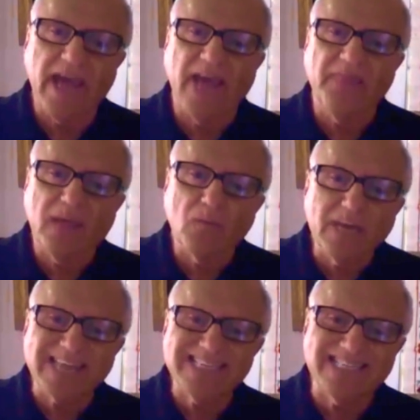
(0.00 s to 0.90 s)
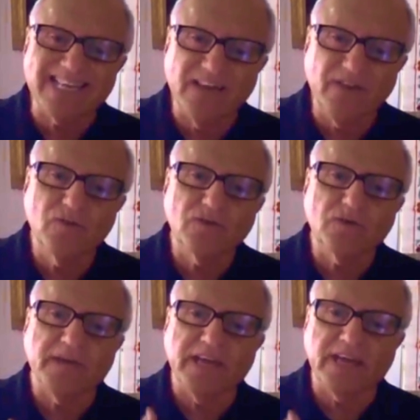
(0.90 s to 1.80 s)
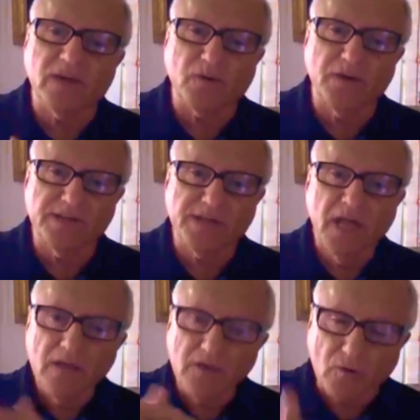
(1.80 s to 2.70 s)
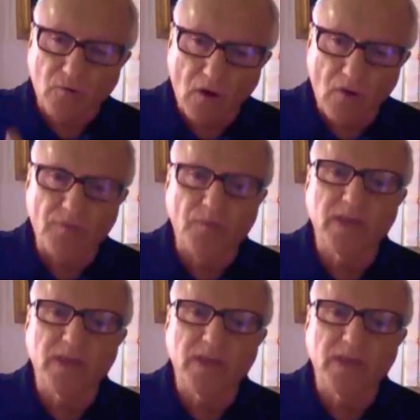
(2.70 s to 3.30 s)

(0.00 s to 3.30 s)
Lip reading: And then we continue to increase the growth.